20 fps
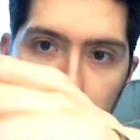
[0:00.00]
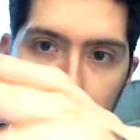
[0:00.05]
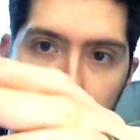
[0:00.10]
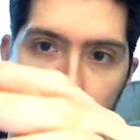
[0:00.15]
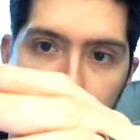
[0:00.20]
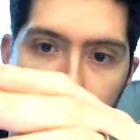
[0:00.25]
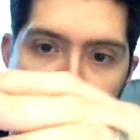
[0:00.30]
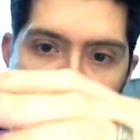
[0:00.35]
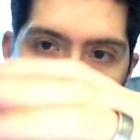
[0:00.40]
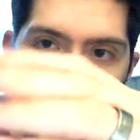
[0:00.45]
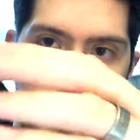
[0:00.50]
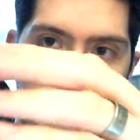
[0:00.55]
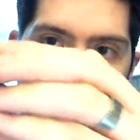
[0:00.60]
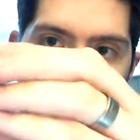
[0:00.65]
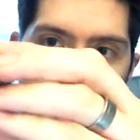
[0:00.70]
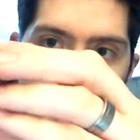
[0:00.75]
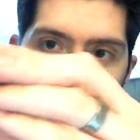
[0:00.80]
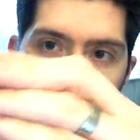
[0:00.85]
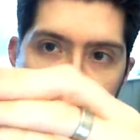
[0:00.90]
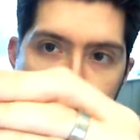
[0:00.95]
poke in
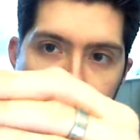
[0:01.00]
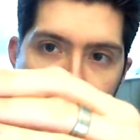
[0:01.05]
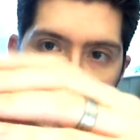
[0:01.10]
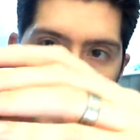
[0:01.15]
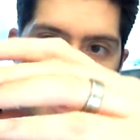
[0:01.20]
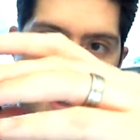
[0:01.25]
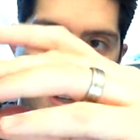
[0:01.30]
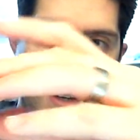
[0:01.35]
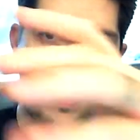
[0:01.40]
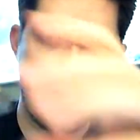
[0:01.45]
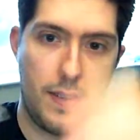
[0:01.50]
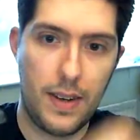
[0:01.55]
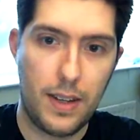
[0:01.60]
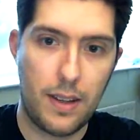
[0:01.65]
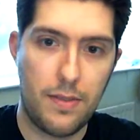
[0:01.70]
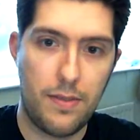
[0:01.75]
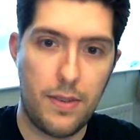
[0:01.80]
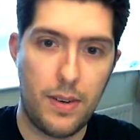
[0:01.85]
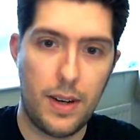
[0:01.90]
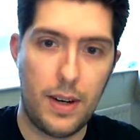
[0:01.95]
like that, and then you flick
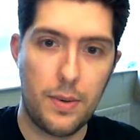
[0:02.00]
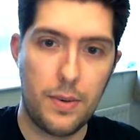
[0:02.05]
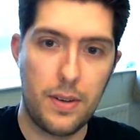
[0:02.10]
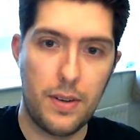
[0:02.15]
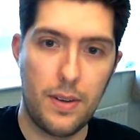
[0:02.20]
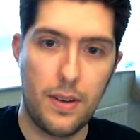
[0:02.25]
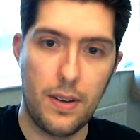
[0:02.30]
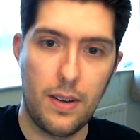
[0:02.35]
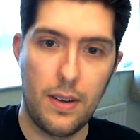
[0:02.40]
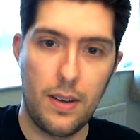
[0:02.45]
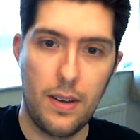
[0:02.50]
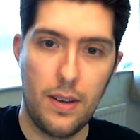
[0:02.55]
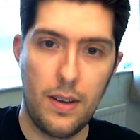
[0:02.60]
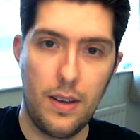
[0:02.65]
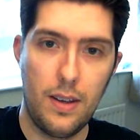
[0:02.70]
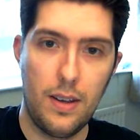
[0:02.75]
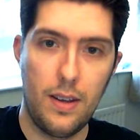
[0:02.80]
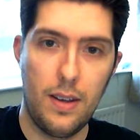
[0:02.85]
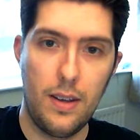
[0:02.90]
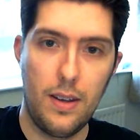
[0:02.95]
the foot out.
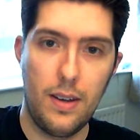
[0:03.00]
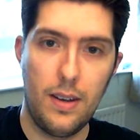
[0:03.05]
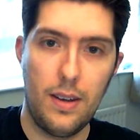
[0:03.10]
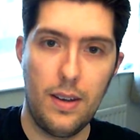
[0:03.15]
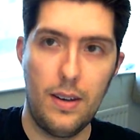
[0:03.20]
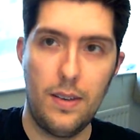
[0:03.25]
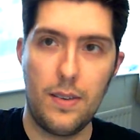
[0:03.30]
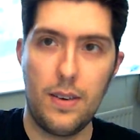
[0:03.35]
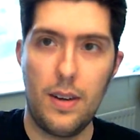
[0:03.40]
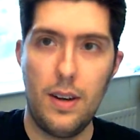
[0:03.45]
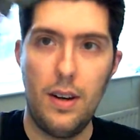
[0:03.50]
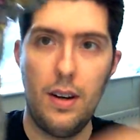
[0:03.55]
And you've got